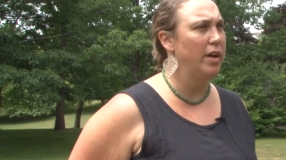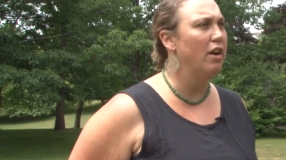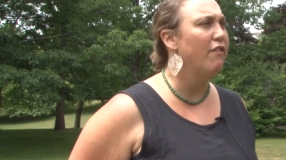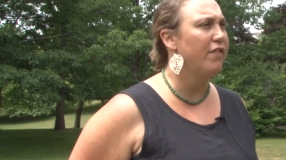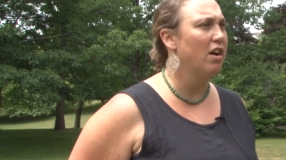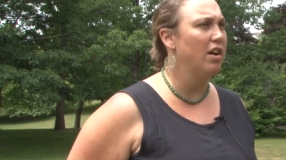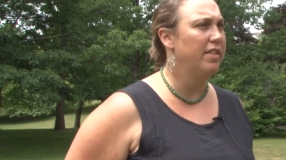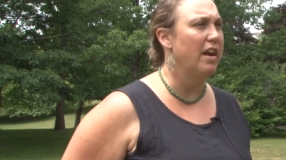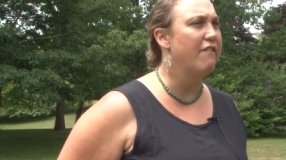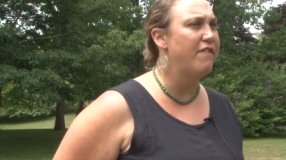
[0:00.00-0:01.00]
interfere
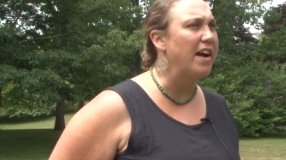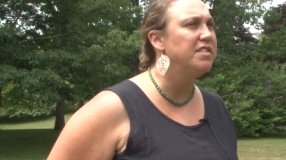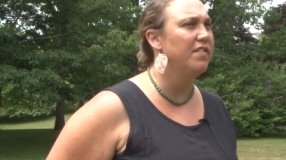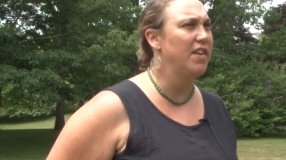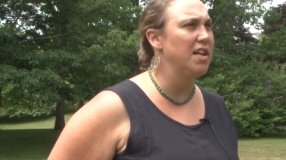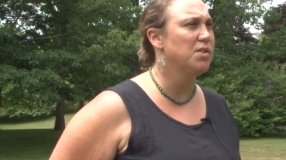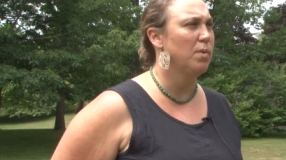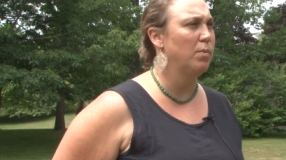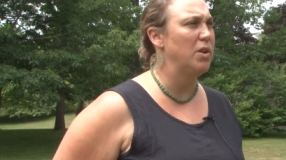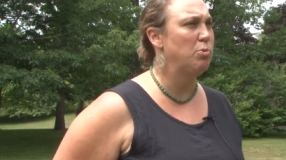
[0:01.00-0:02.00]
in the effectiveness
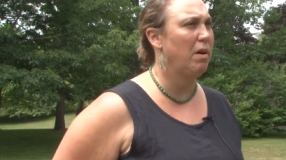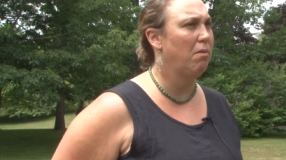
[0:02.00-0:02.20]
with which we